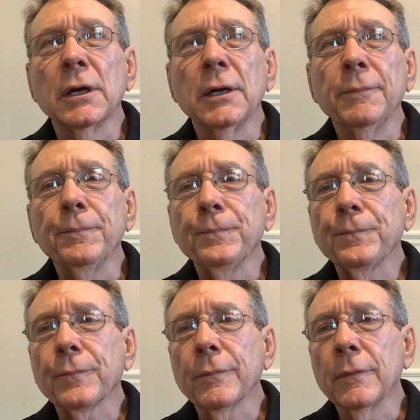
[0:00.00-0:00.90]
um,
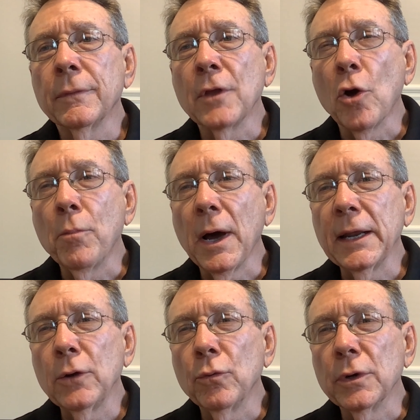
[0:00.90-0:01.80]

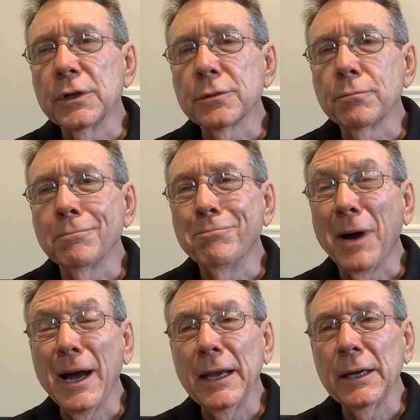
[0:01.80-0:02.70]
nobody was
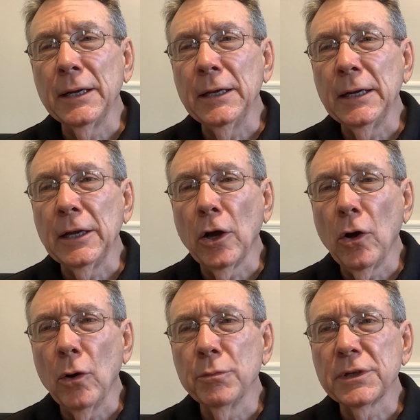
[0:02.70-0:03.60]
buying any
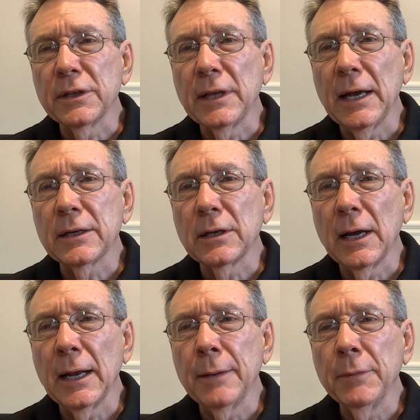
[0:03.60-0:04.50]
homes at that
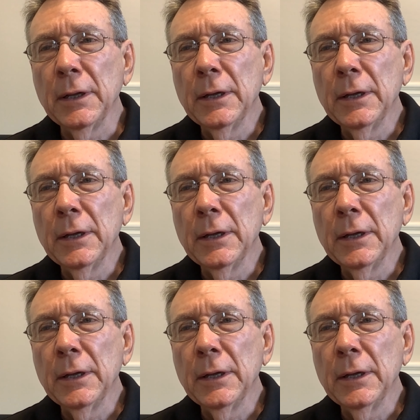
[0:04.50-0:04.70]
time.